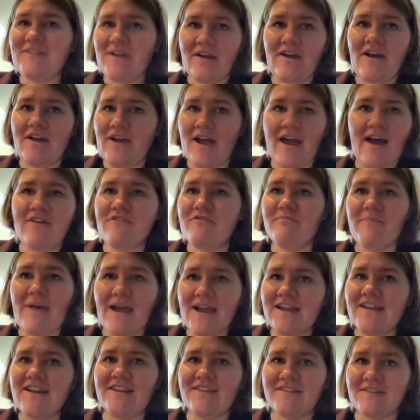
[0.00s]
have
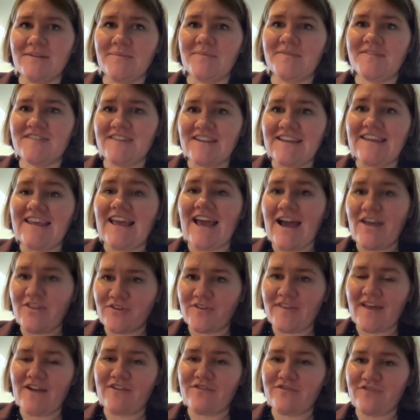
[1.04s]
mechanisms to
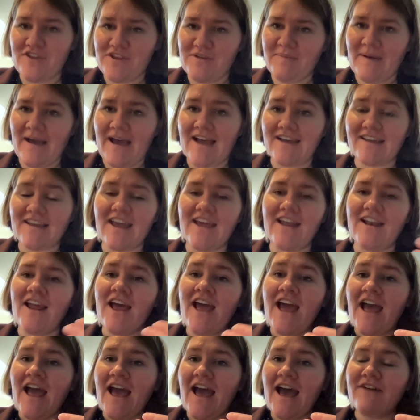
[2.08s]
gather that feedback and
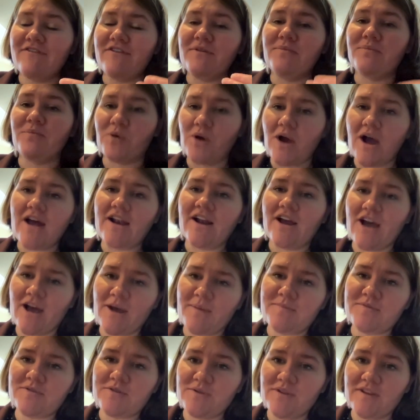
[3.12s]
have it brought
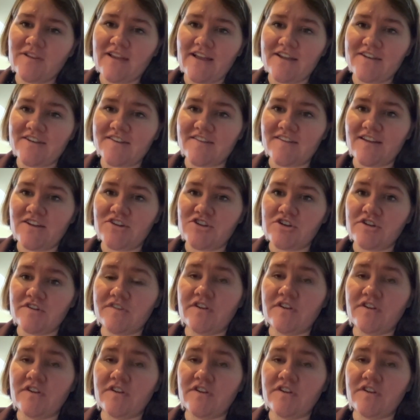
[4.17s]
up to the legislature.